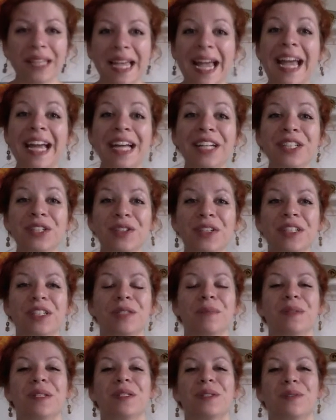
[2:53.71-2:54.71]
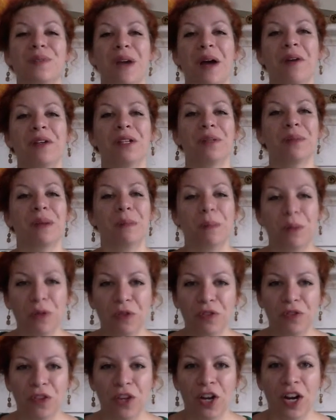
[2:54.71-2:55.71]
And you get to be surrounded by
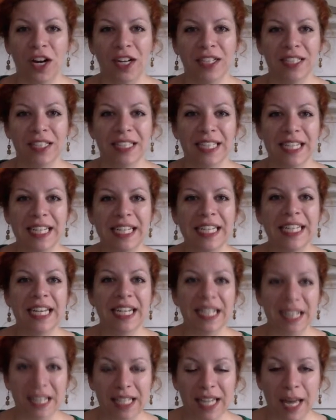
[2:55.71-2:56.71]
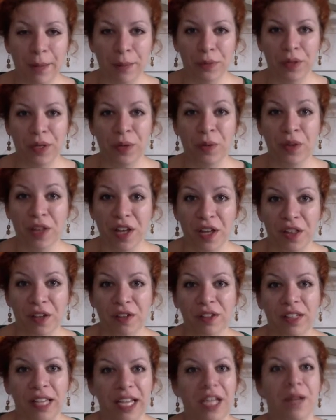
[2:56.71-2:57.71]
beautiful art and collaborate with
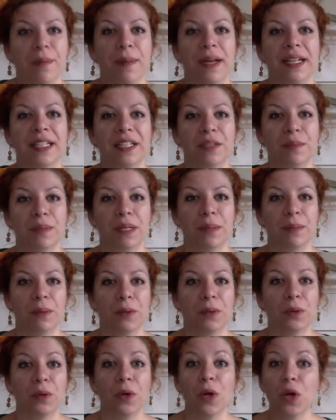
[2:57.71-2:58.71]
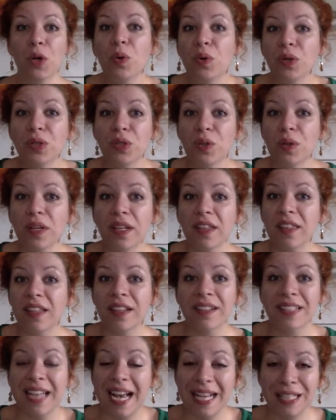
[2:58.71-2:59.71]
other like-minded people who are doing
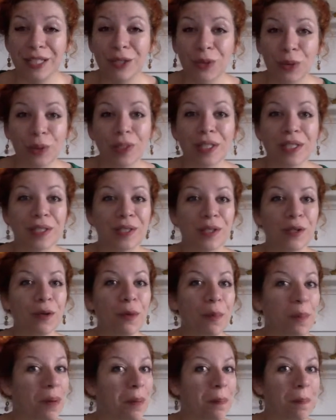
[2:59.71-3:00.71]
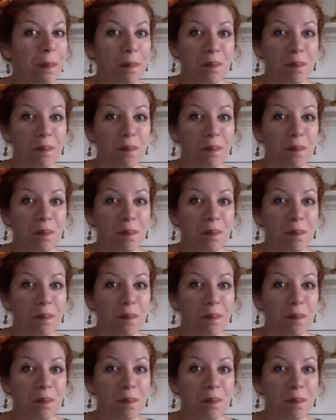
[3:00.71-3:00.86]
things as cool as you, but